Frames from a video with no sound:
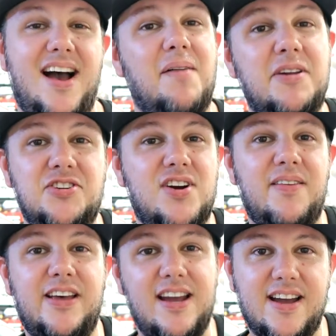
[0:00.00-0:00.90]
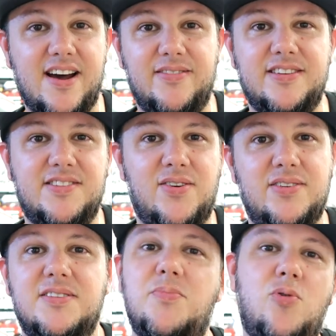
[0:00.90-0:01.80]
I'm gonna drive the heck out of it.
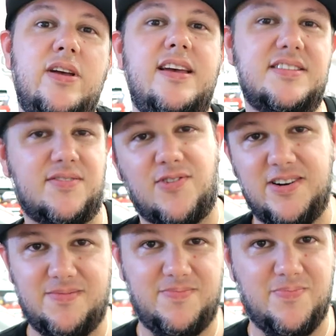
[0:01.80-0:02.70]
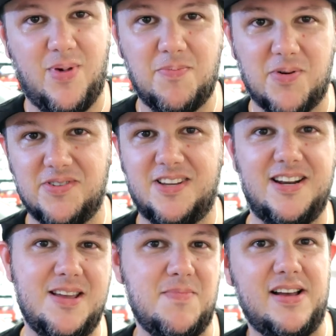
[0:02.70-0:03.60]
So at some point, yes, the front bumper is
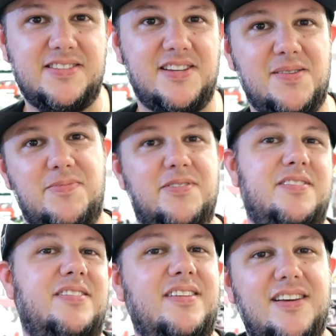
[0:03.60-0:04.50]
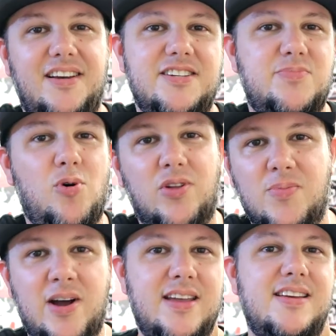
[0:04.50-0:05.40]
gonna get messed up. The
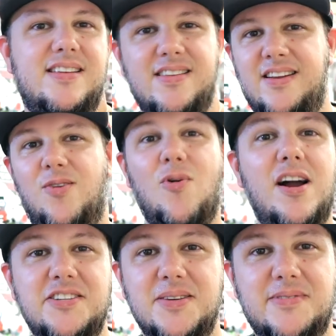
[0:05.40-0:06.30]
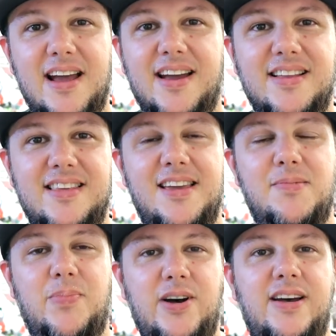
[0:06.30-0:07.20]
spoiler might get, you know, rock chips, that kind of
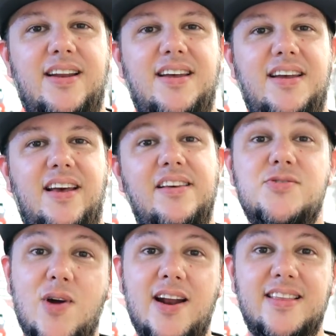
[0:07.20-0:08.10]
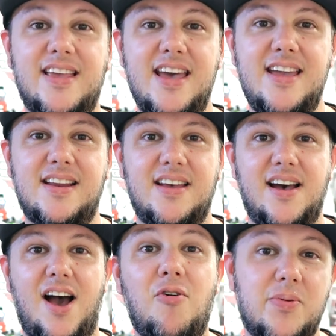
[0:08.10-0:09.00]
thing. But at least right out of the gate,
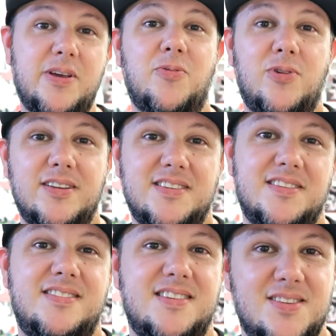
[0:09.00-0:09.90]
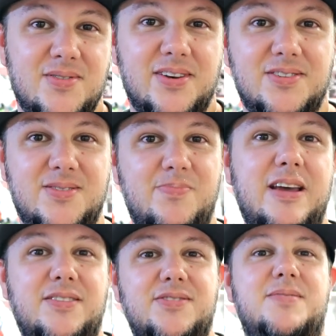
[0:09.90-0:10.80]
I wanna be the one to, to do those and
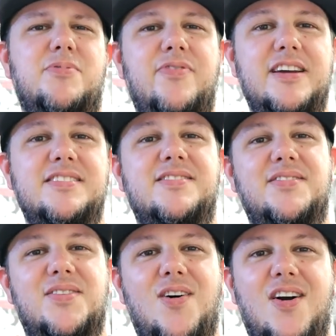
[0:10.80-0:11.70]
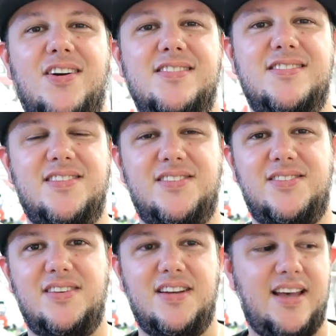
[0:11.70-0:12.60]
make those imperfections on the car.
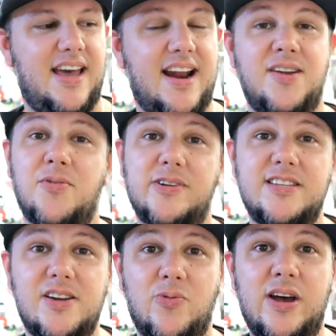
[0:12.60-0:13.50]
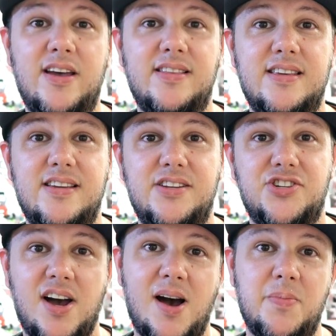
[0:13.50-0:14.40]
So, and I don't wanna take away the
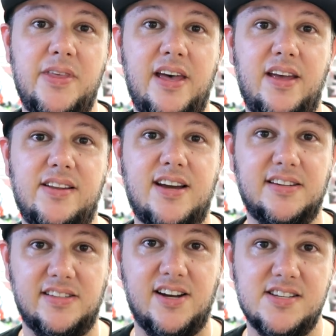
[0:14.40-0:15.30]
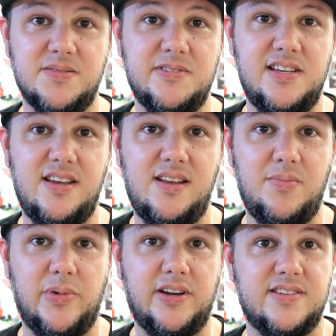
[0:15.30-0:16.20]
job that Toxic Customs
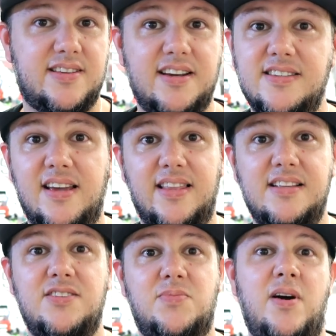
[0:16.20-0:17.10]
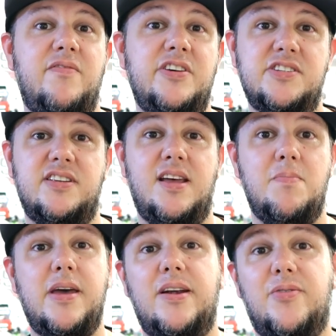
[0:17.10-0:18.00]
did because like I said, they took my vision
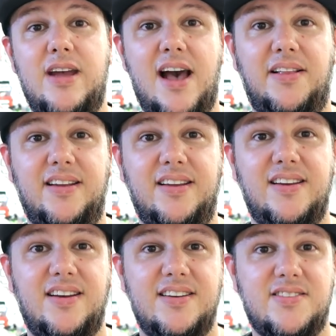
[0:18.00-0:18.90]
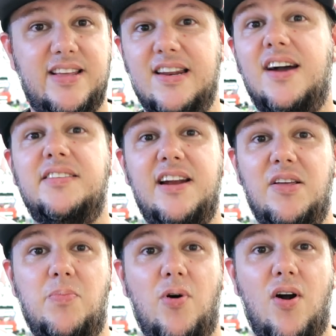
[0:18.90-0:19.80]
and made it reality. So they knocked it
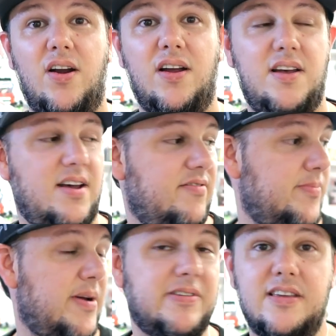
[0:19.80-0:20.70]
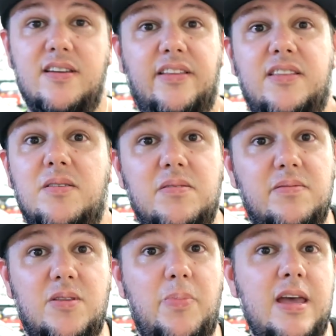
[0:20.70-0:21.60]
out of the park from everything, like
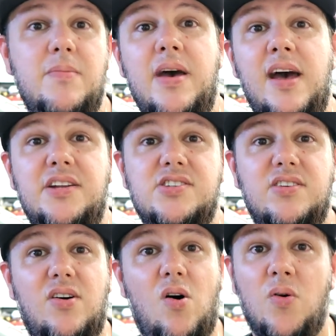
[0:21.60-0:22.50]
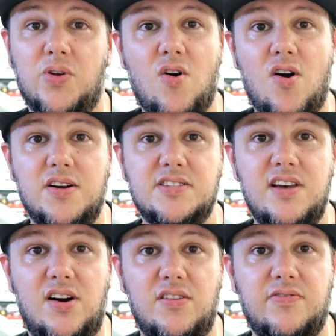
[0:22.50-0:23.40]
the, the paint match on the car
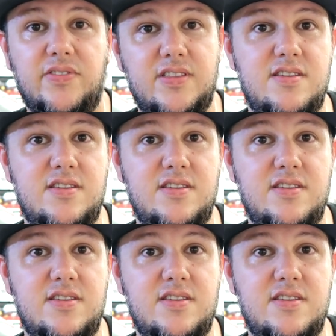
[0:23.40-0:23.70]
itself.